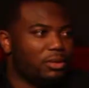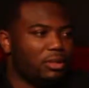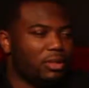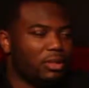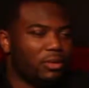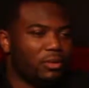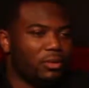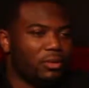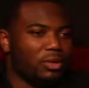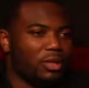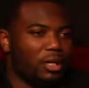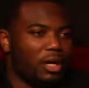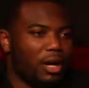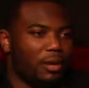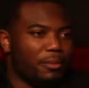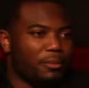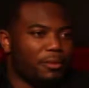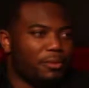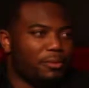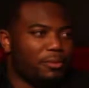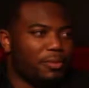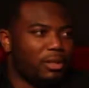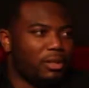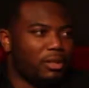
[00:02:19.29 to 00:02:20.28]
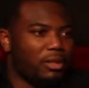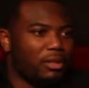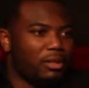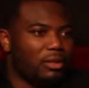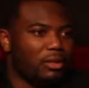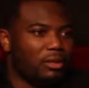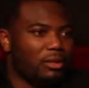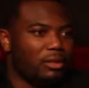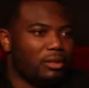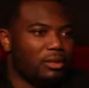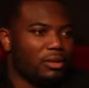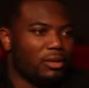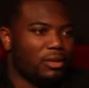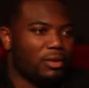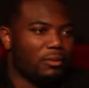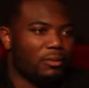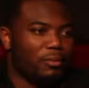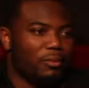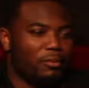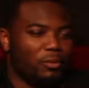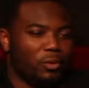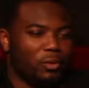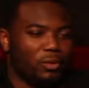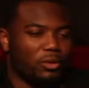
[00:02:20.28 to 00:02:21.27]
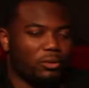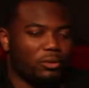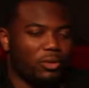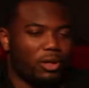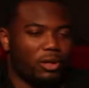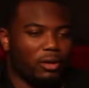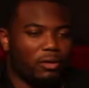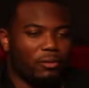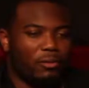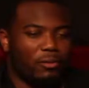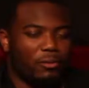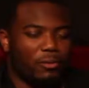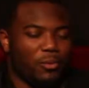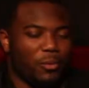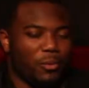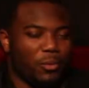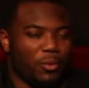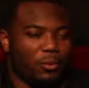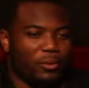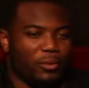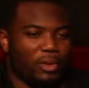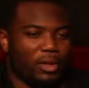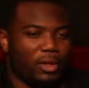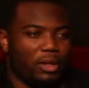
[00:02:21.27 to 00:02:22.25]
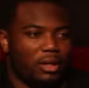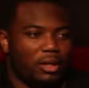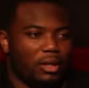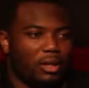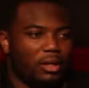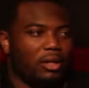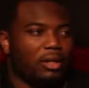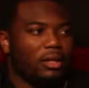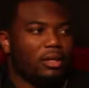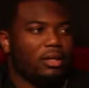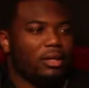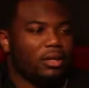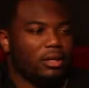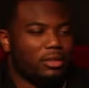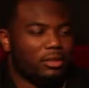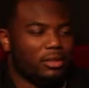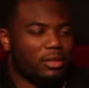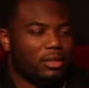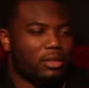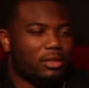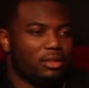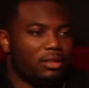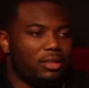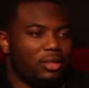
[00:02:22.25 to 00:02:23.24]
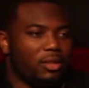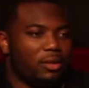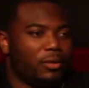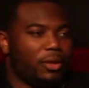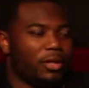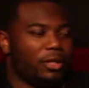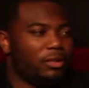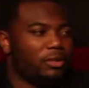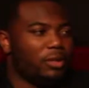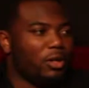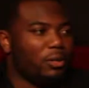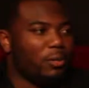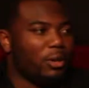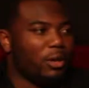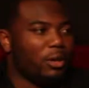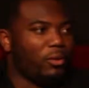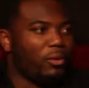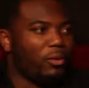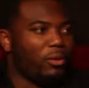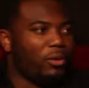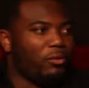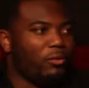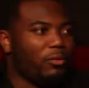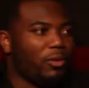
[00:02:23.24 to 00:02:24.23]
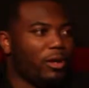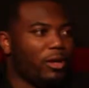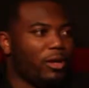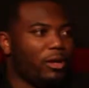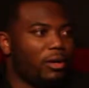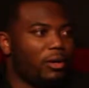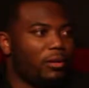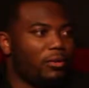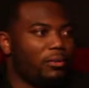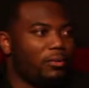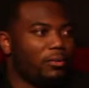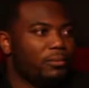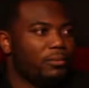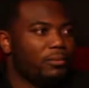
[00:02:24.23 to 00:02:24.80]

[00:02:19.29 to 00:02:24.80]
It's a huge accomplishment, and of course I'm hungry for more, but it's a good way to start my career off right now.